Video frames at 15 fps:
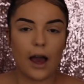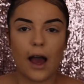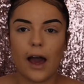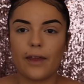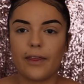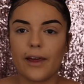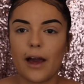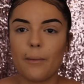
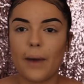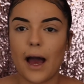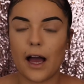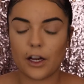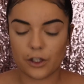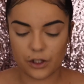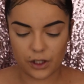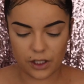I think I'm
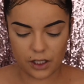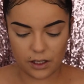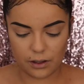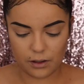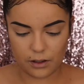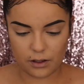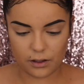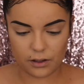
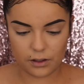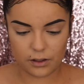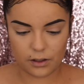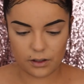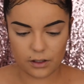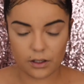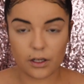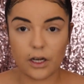actually
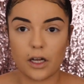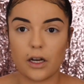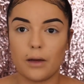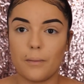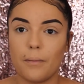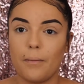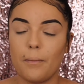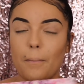
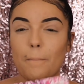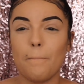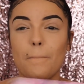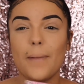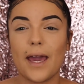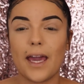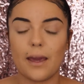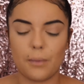gonna
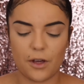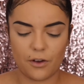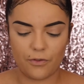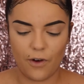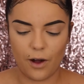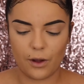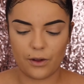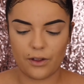maybe
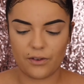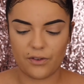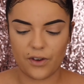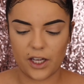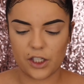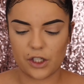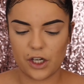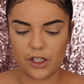follow the
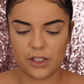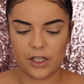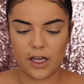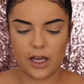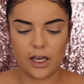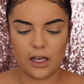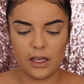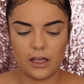face chart
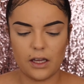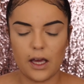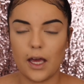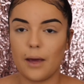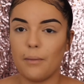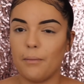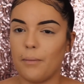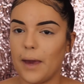today,
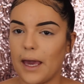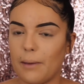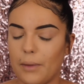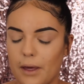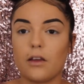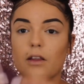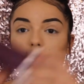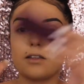maybe.
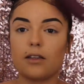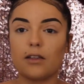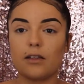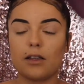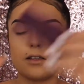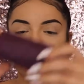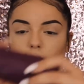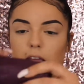So this is
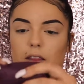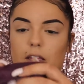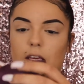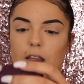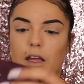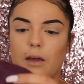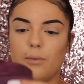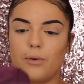the second thing
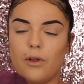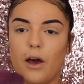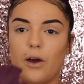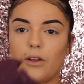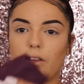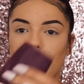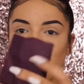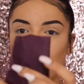that I pull out.
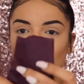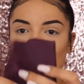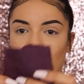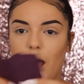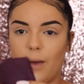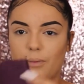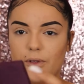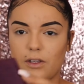It's like
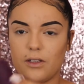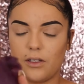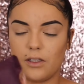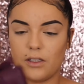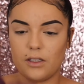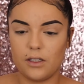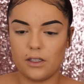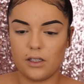wrapped in
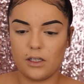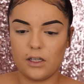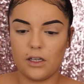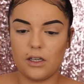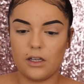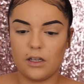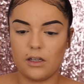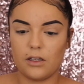
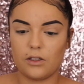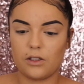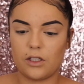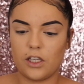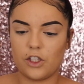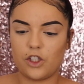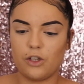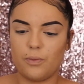
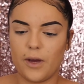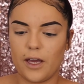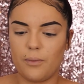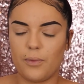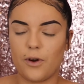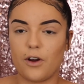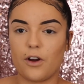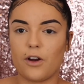tissue
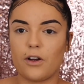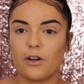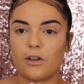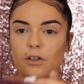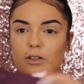paper.